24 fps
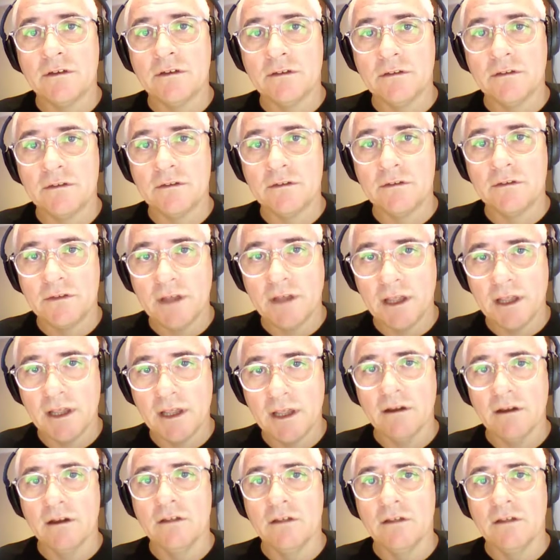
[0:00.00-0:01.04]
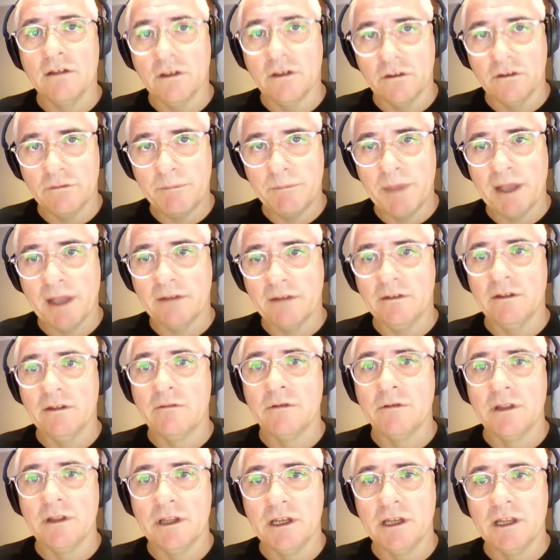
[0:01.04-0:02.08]
data is expected within
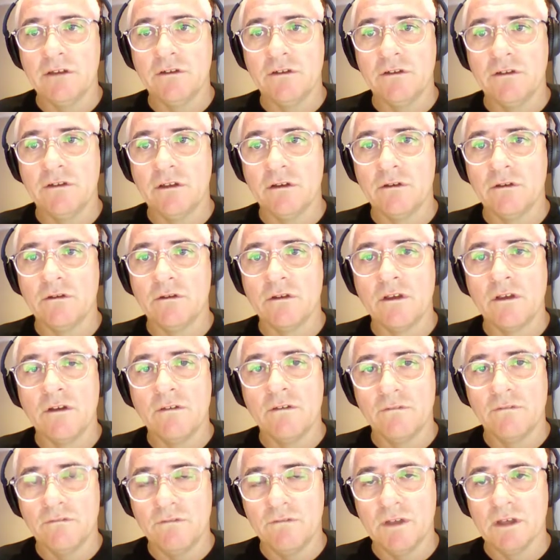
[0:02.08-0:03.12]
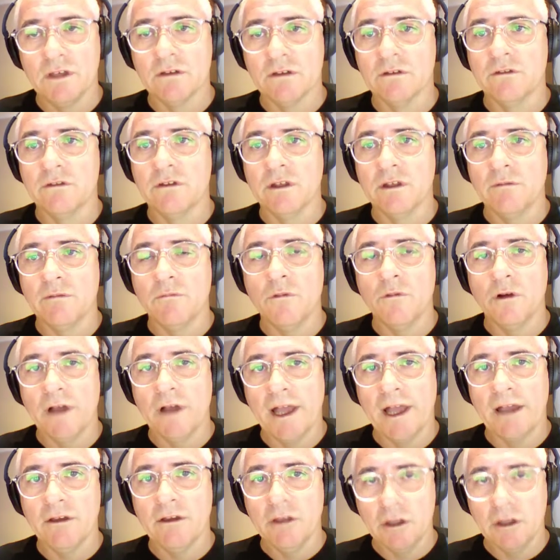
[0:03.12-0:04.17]
each of those fields and how you
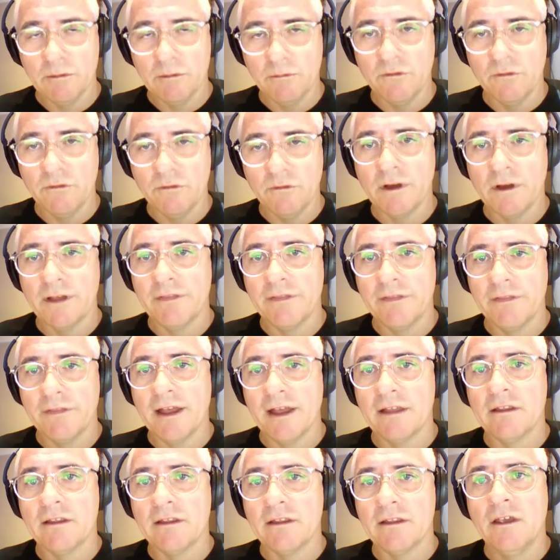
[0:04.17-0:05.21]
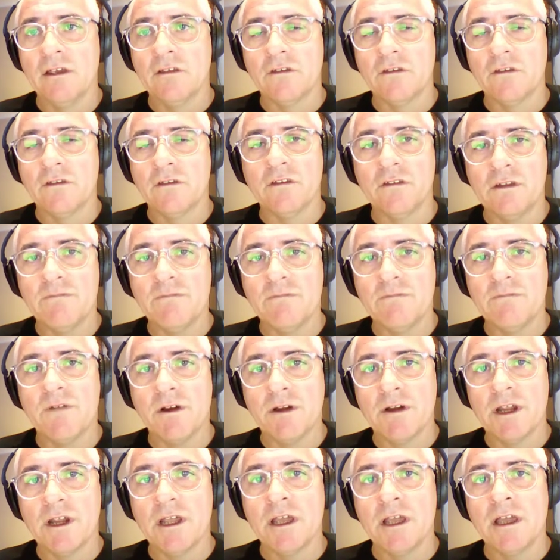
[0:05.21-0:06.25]
can provide that. So that's a very
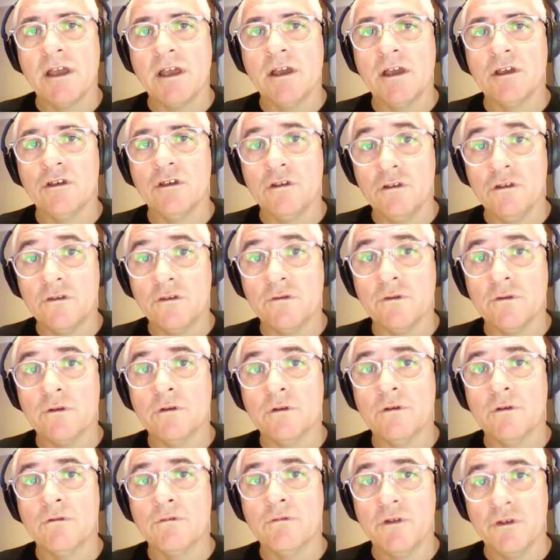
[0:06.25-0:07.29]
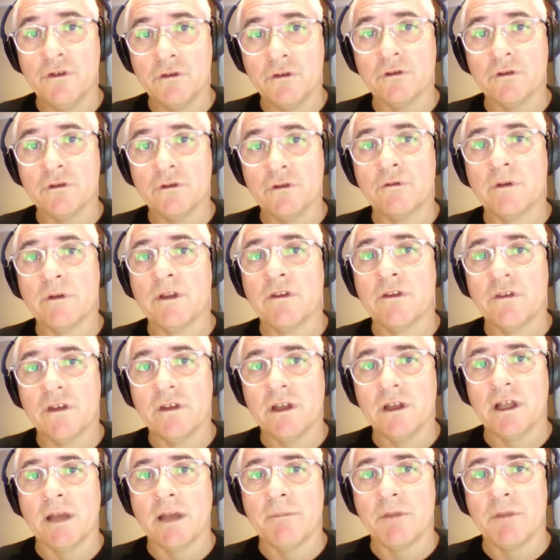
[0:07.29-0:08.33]
useful resource when setting up
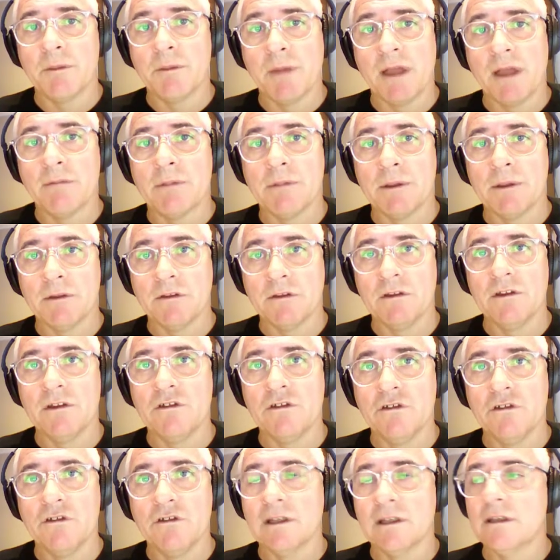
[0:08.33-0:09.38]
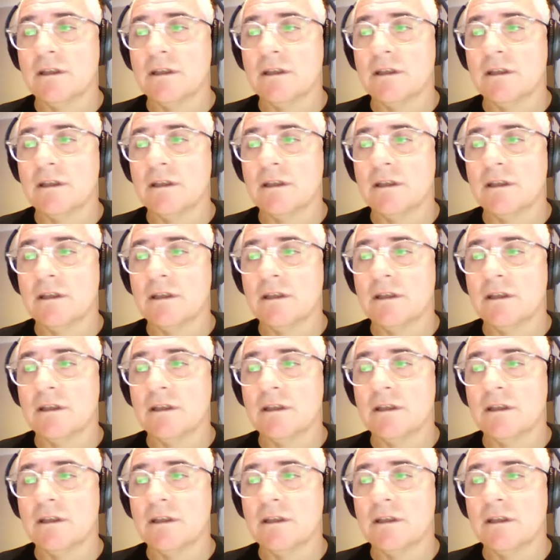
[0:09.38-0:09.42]
the mappings initially.